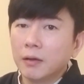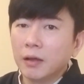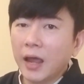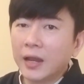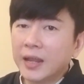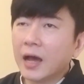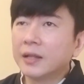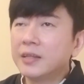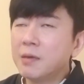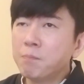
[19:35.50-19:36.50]
and there are
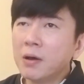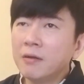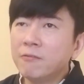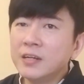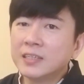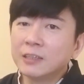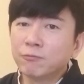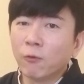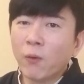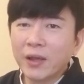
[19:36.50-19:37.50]
deeper reasons
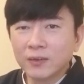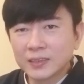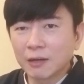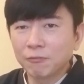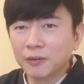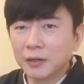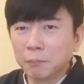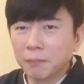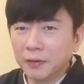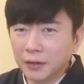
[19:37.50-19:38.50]
for why you suffer
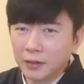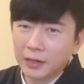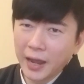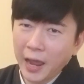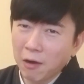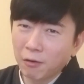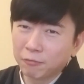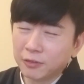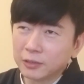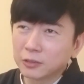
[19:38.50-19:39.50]
the hell
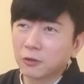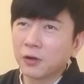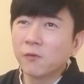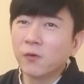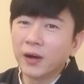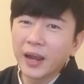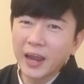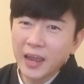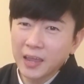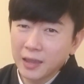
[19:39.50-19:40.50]
of the story world
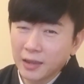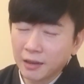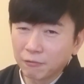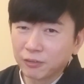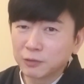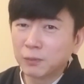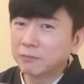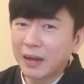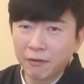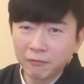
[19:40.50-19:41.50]
in the first
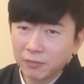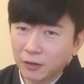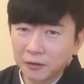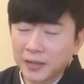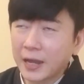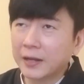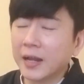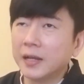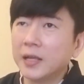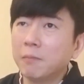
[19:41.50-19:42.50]
place. I'm not going to get
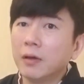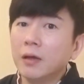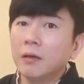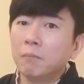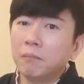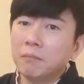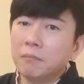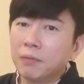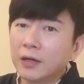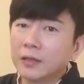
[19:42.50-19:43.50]
that deep,
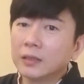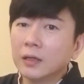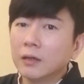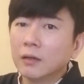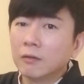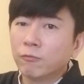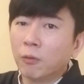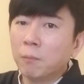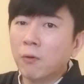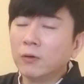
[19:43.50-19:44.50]
because
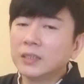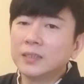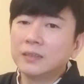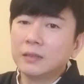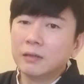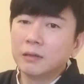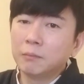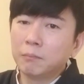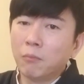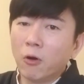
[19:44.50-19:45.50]
for most
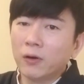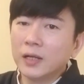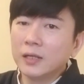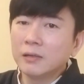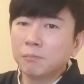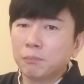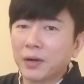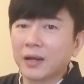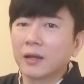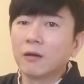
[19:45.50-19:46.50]
modern
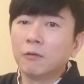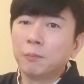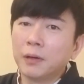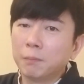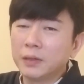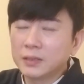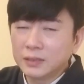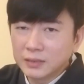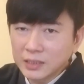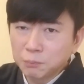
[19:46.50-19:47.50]
practical purpose,
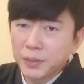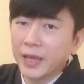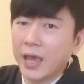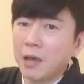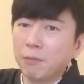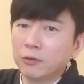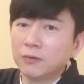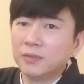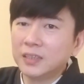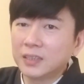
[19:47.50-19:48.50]
just being able to
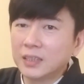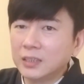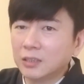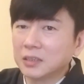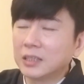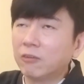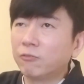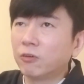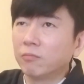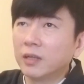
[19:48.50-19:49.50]
distance yourself
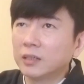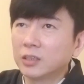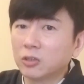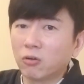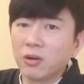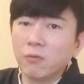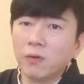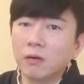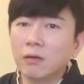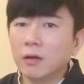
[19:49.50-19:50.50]
from the story
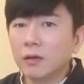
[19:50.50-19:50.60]
world